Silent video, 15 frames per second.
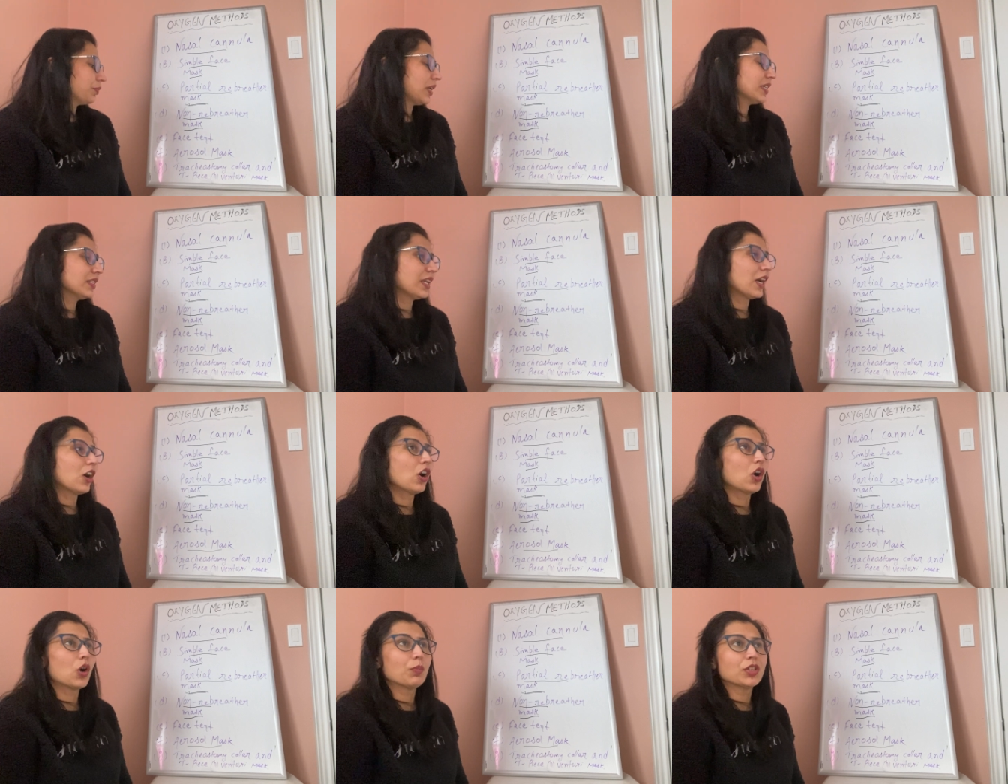depend like
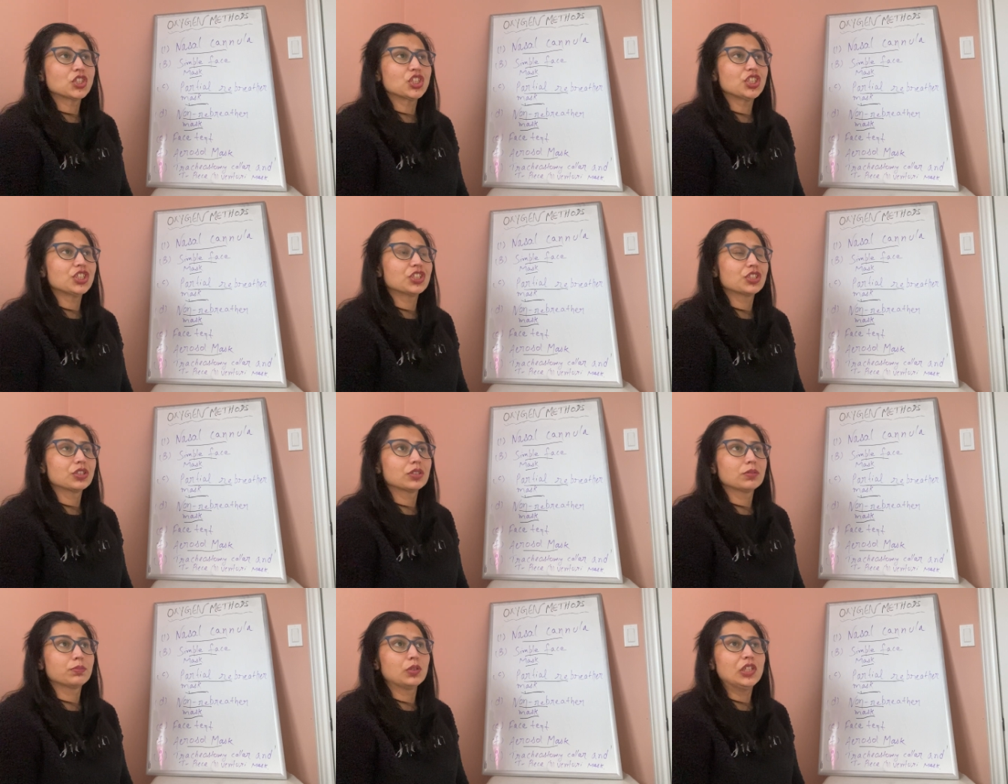how much
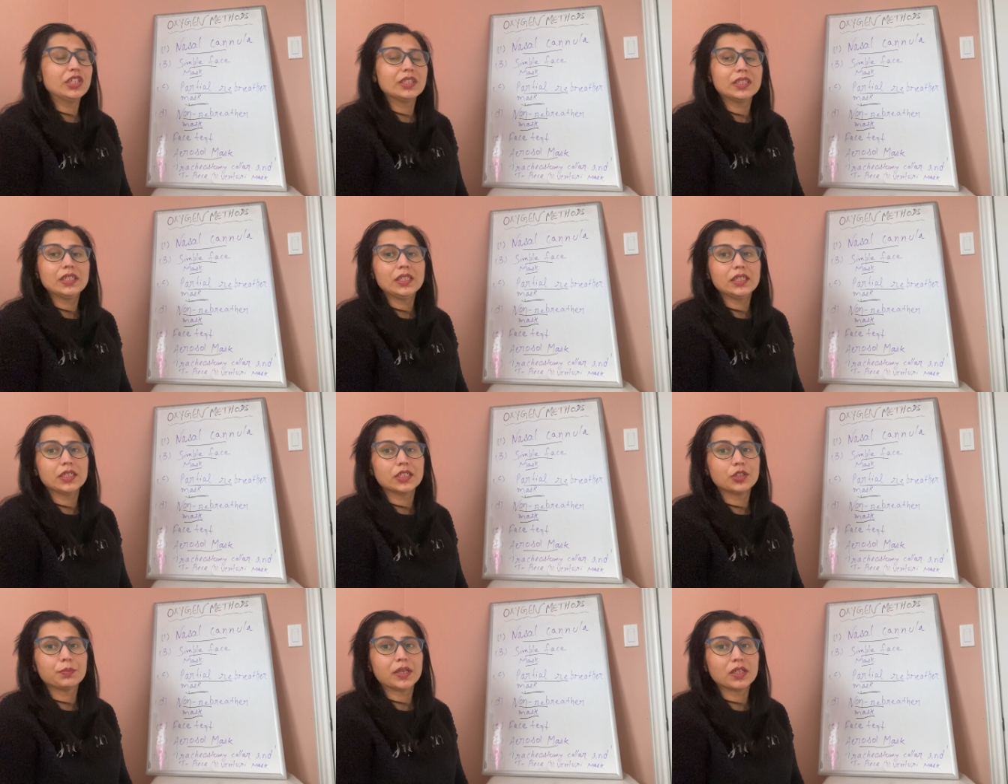is pulling the
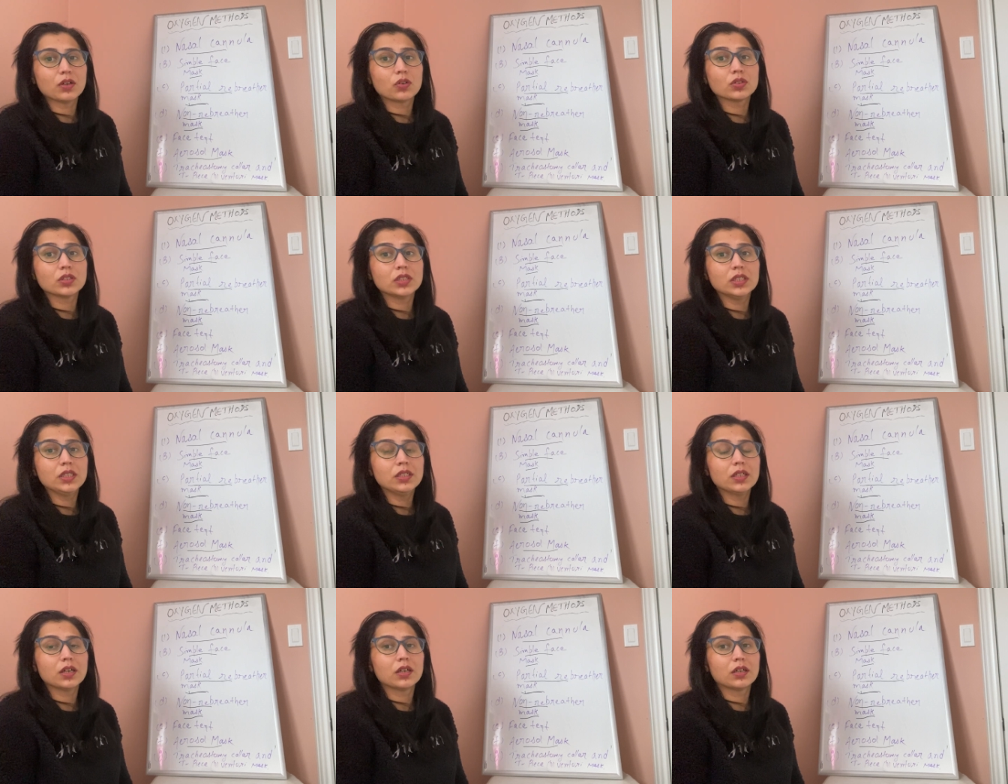air, depend on
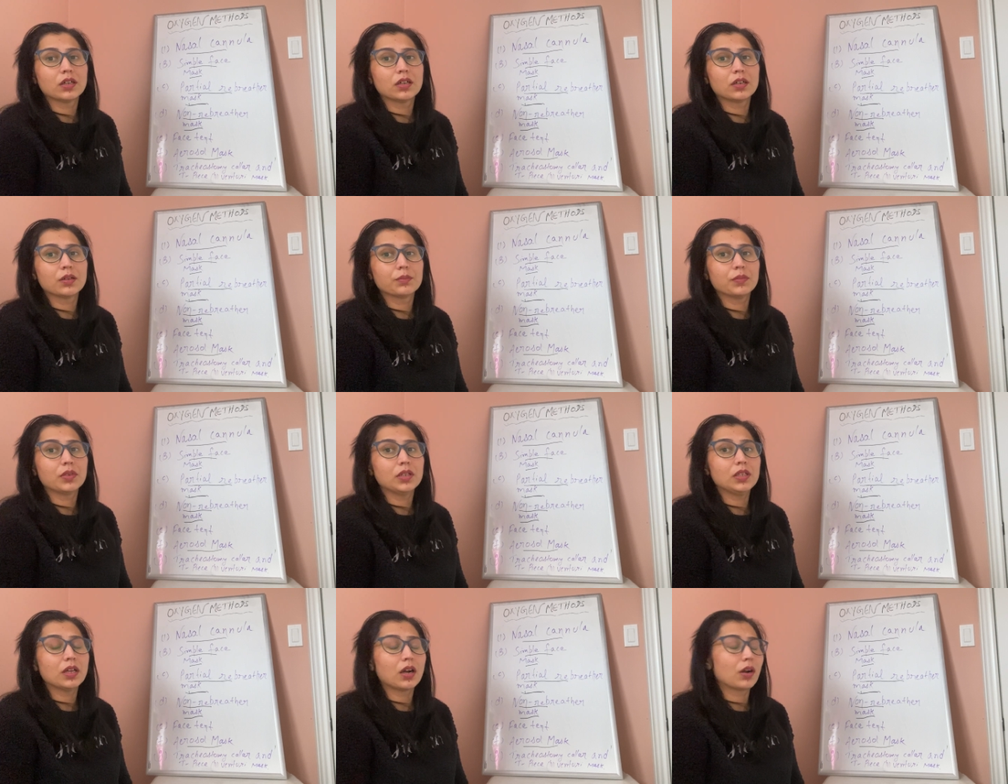the
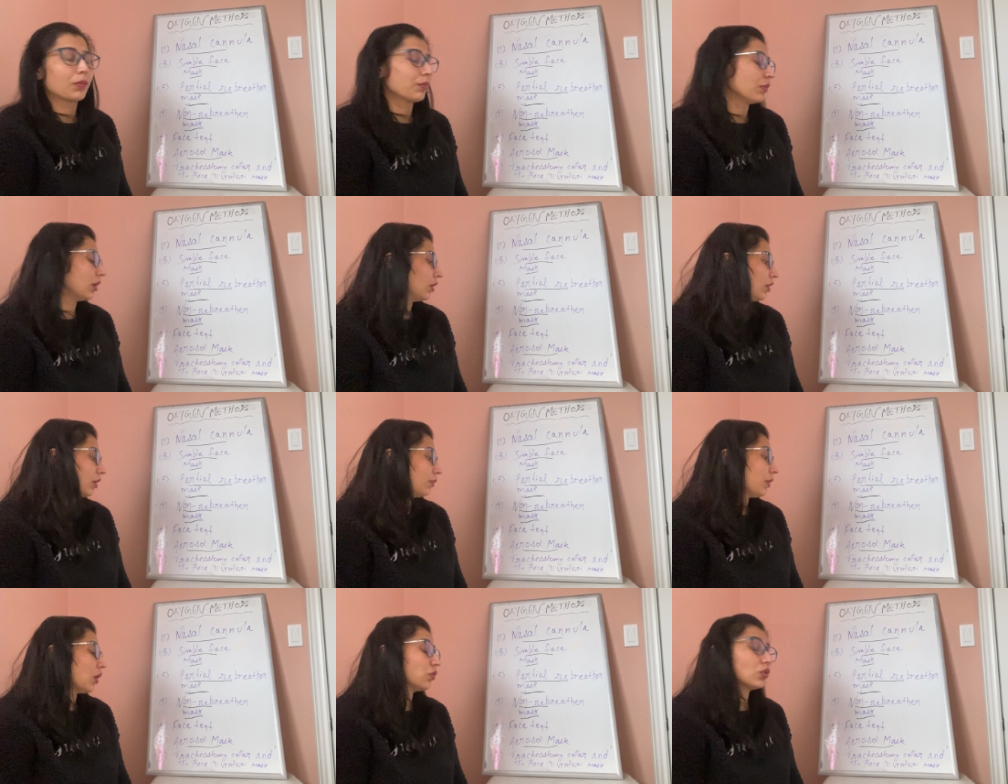
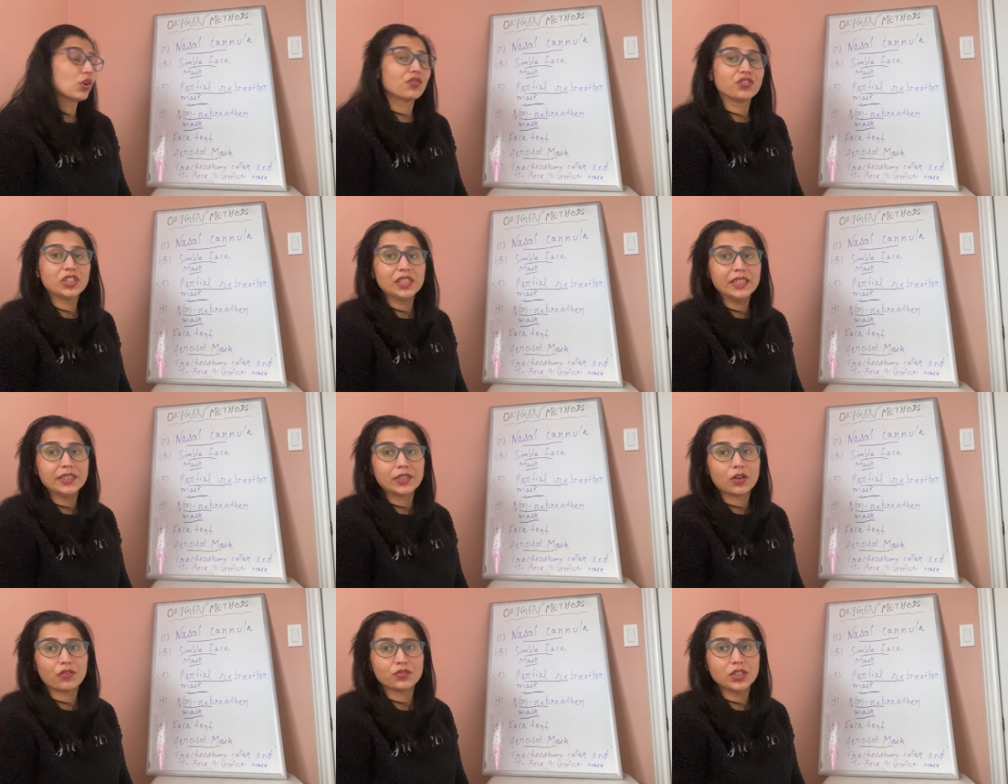amount of the
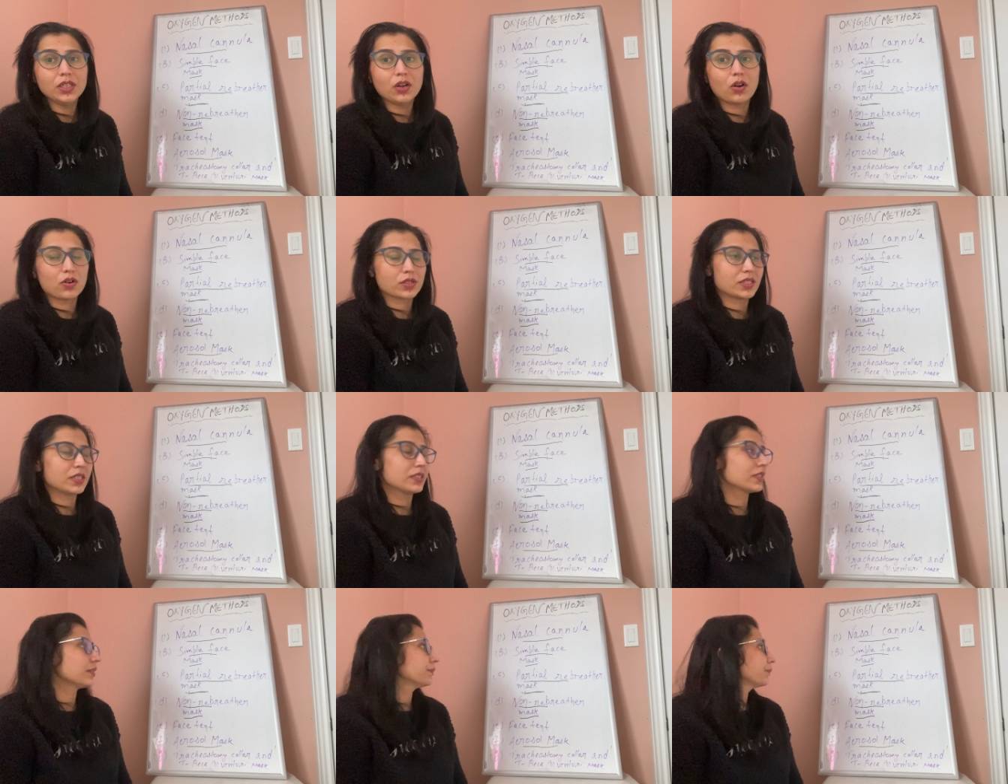liter of the
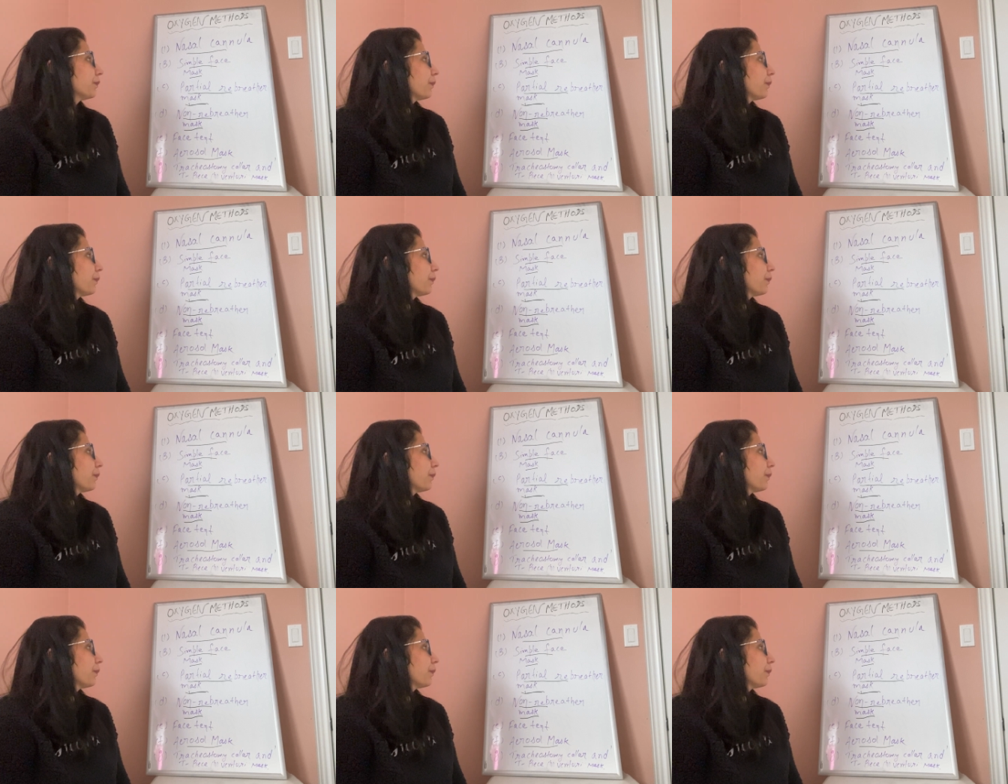oxygen.